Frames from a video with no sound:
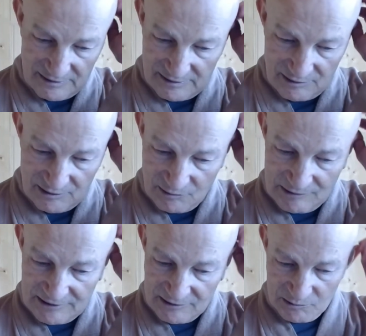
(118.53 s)

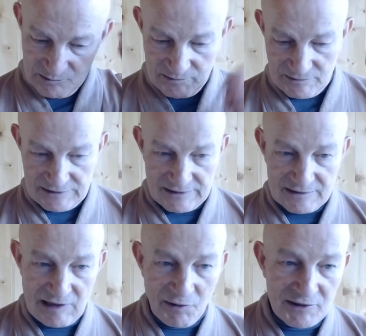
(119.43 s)
when
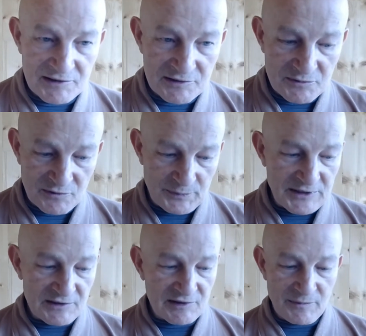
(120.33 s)
Taoism
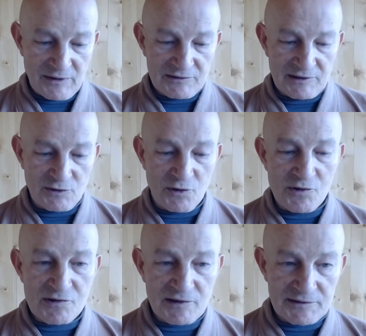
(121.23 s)
speaks about the
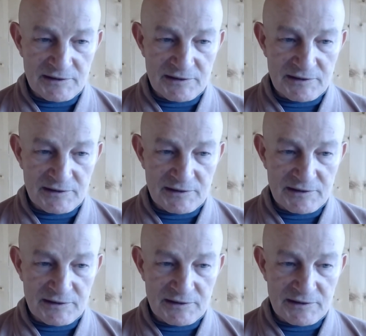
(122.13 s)
Kung, it